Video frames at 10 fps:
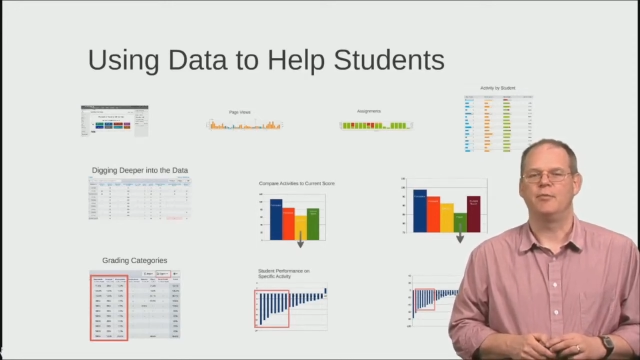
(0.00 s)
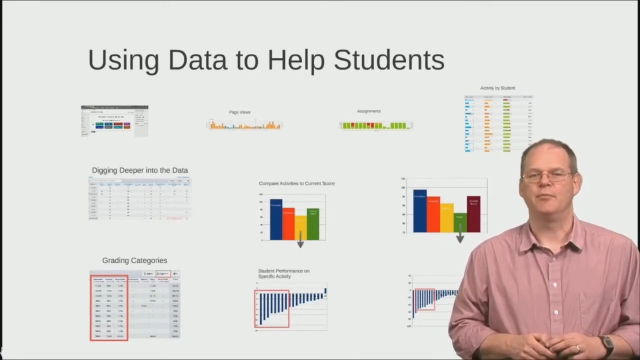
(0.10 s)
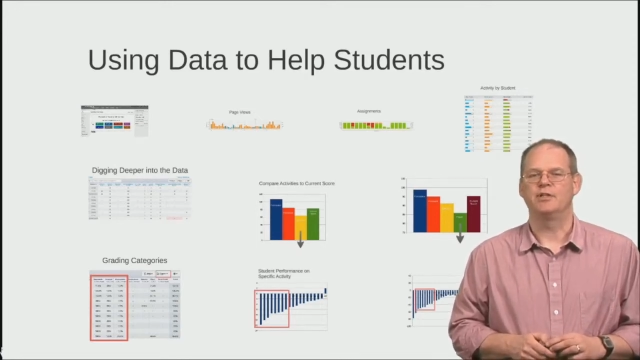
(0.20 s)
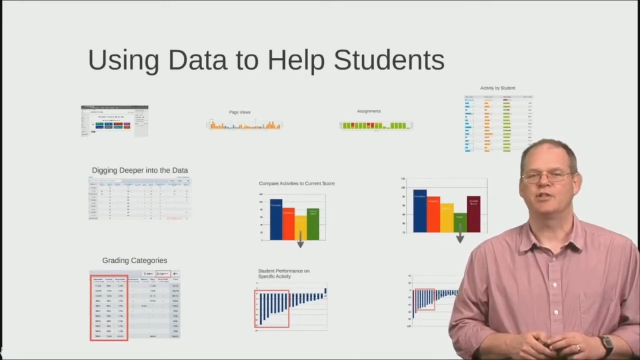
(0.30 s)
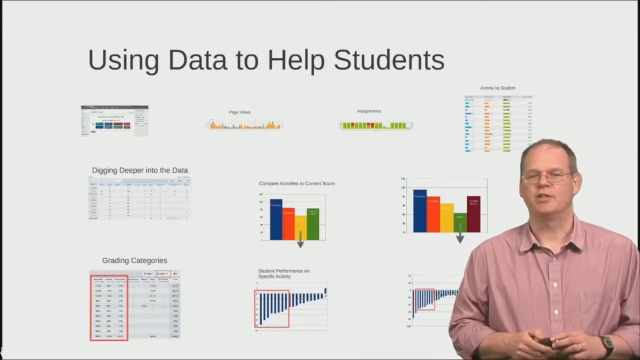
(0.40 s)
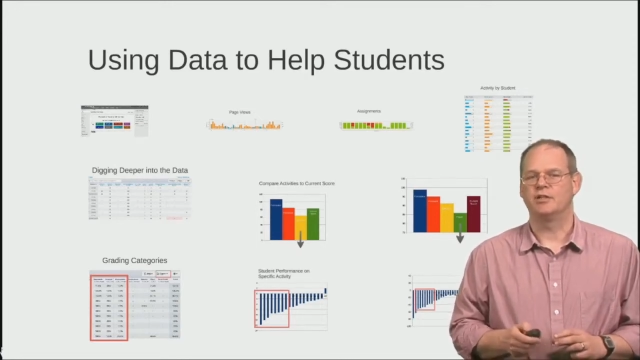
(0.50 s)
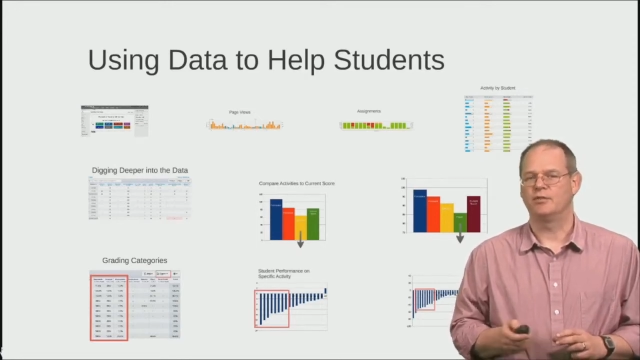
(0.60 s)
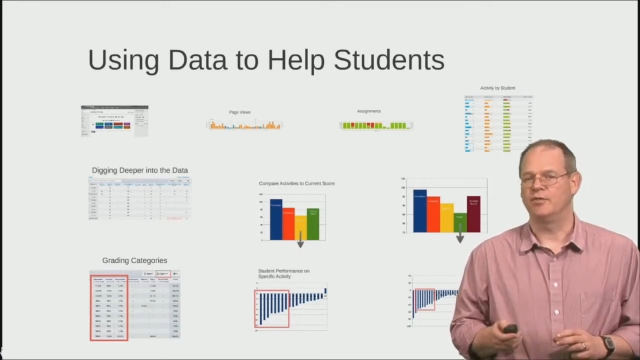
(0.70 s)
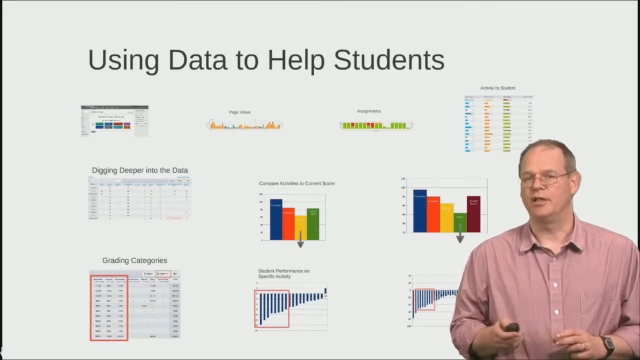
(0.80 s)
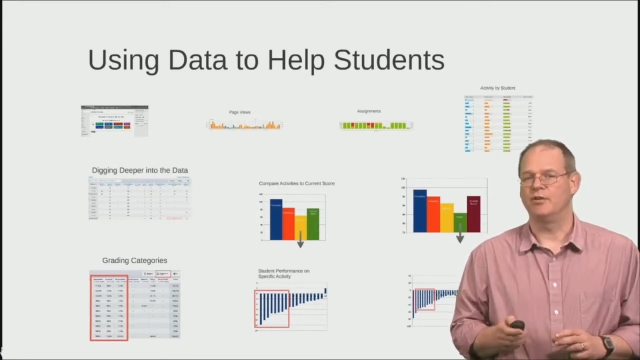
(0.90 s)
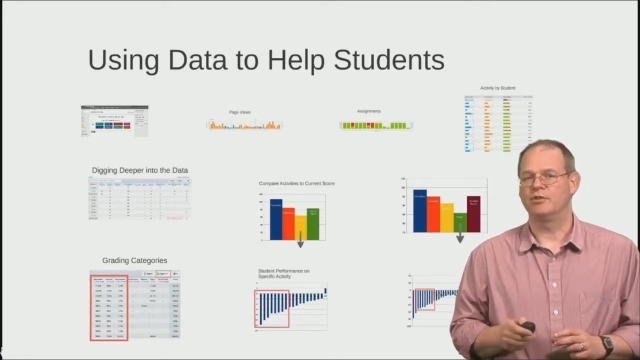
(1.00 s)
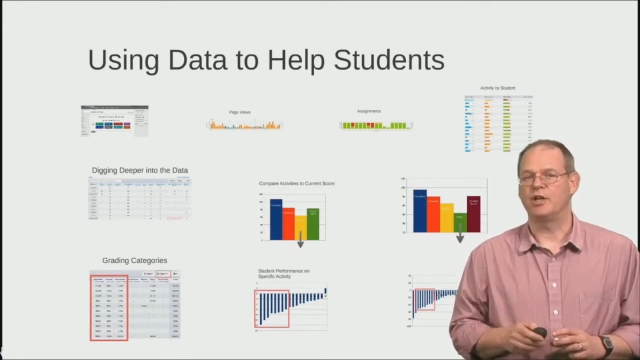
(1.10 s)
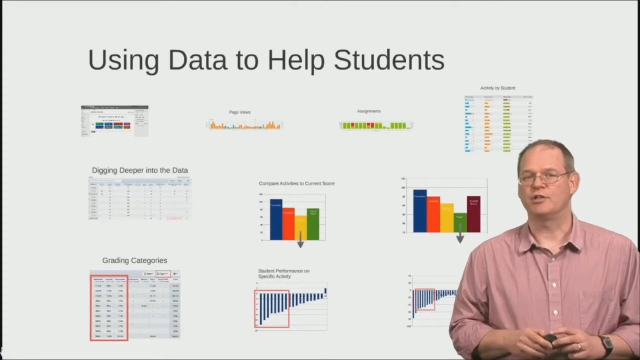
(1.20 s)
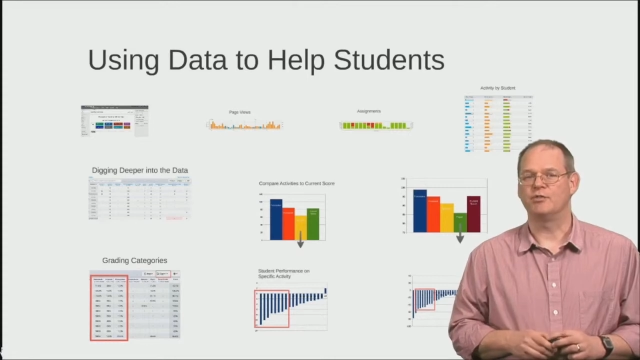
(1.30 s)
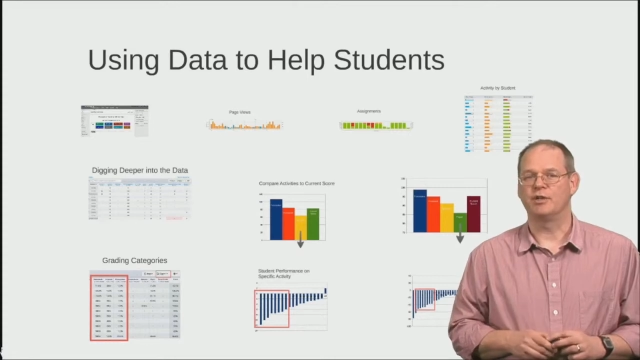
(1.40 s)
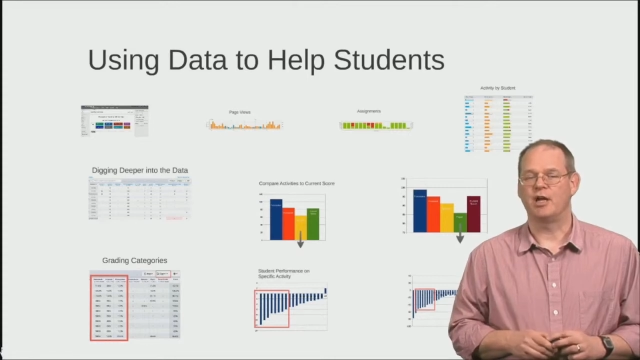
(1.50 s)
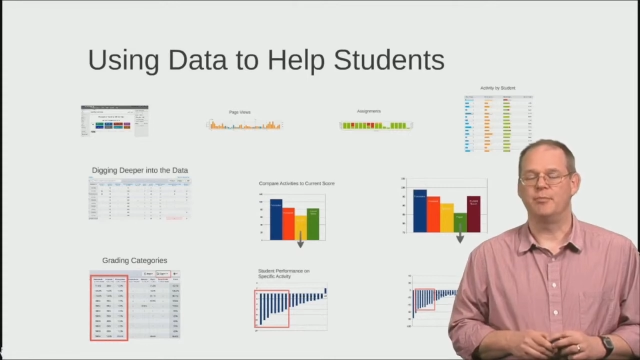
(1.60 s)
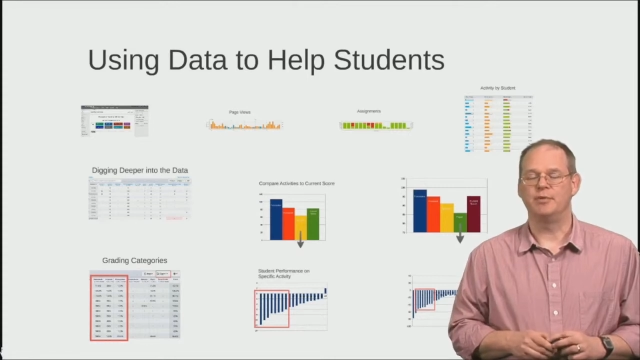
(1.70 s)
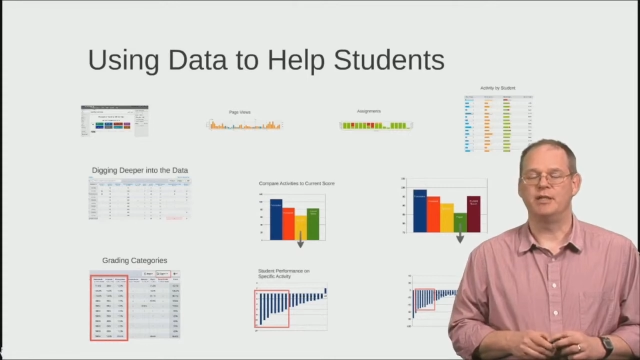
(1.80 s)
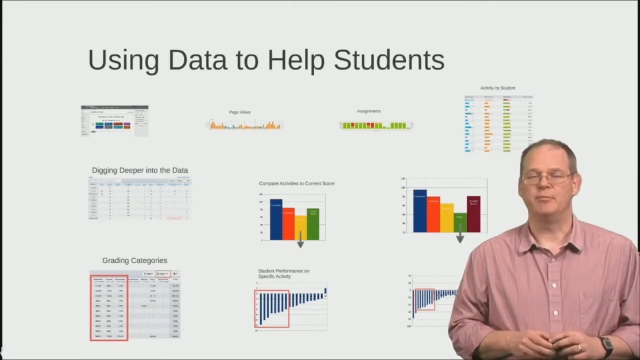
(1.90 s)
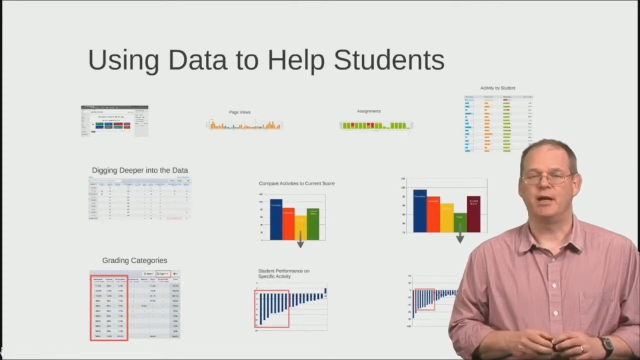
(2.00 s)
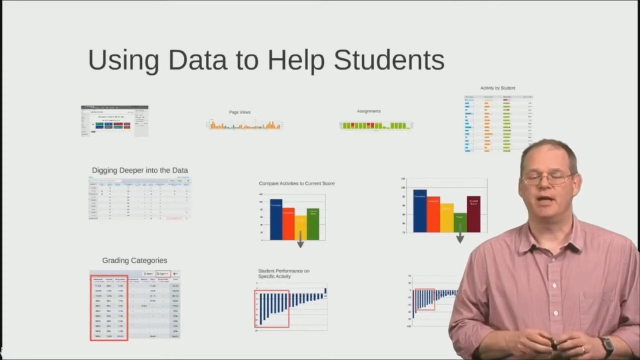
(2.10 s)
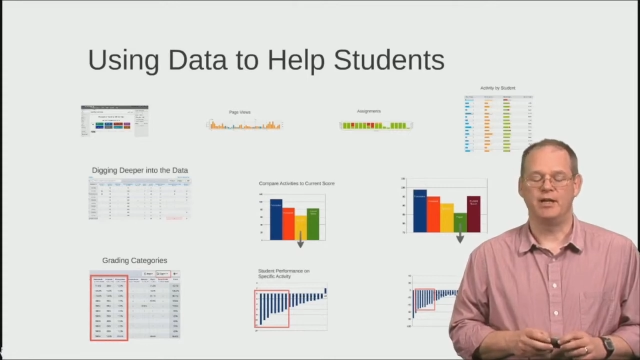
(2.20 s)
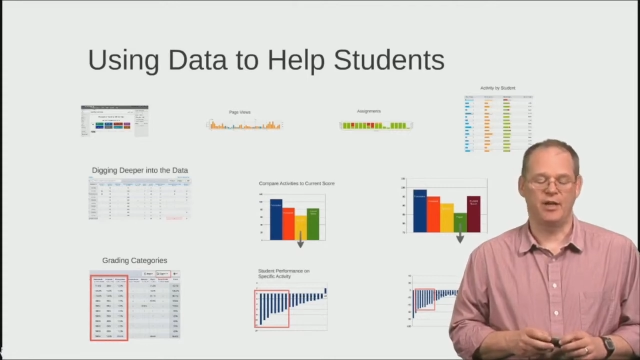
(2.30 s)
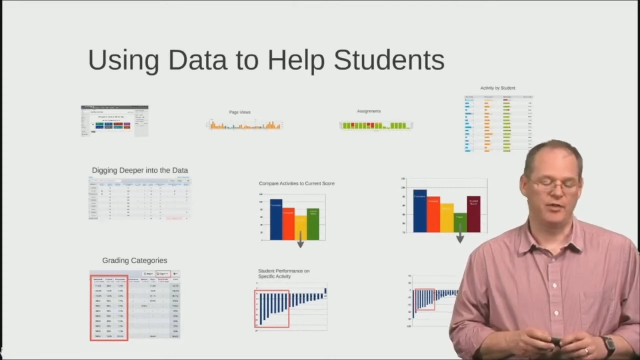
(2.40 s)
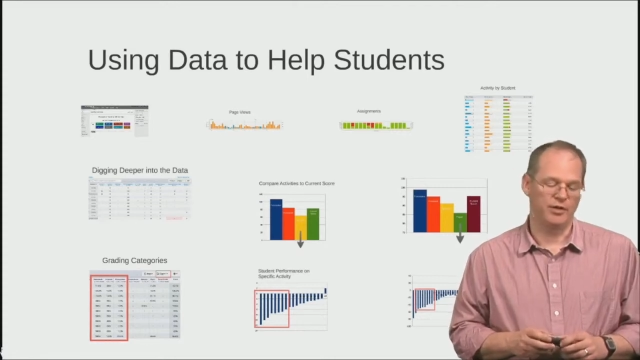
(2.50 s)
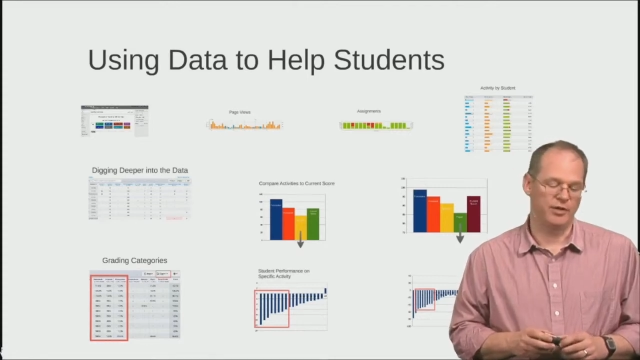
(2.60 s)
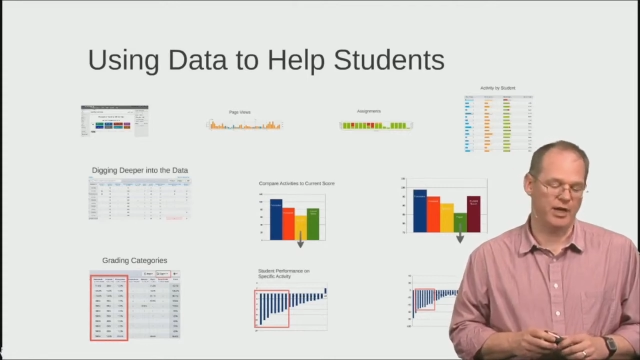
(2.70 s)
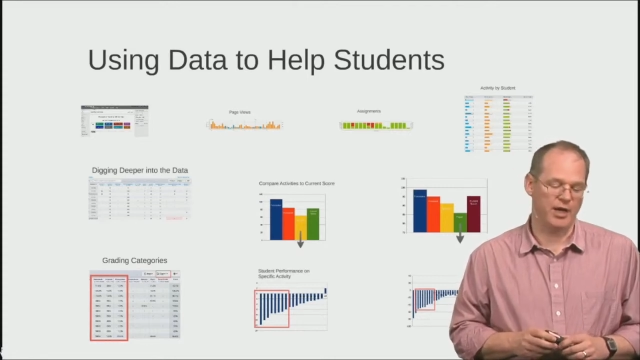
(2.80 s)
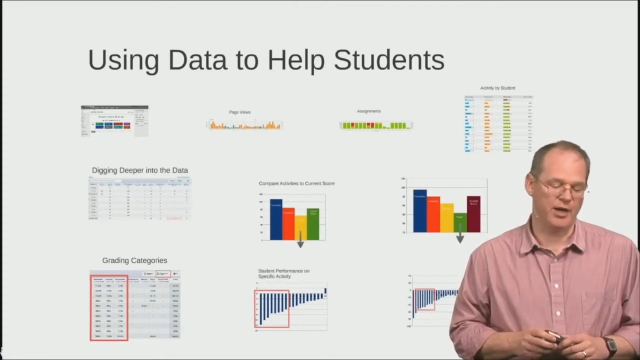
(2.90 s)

This video is also accompanied by another